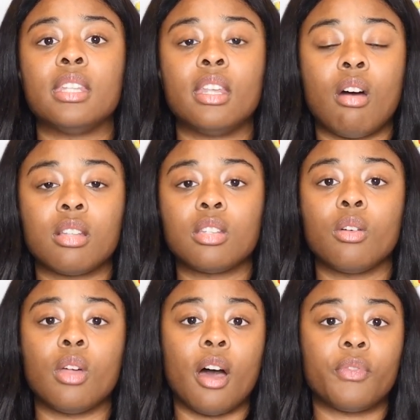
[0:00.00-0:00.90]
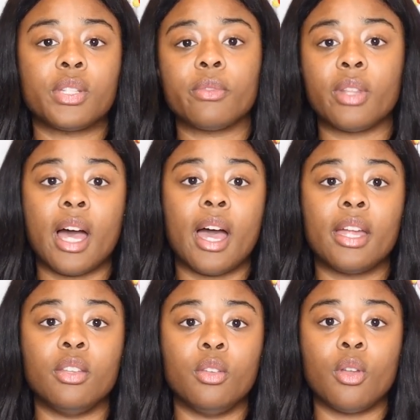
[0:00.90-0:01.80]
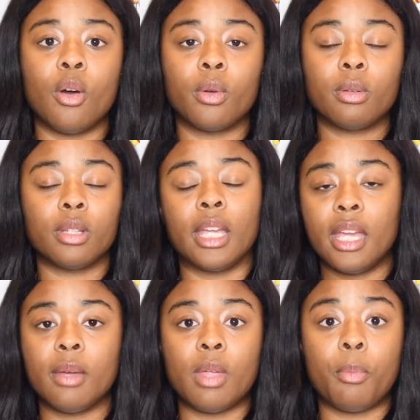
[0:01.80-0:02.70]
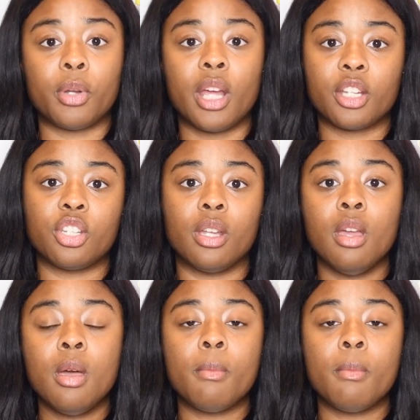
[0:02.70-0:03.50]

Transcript: and then also the offensive line, you know, get him that production.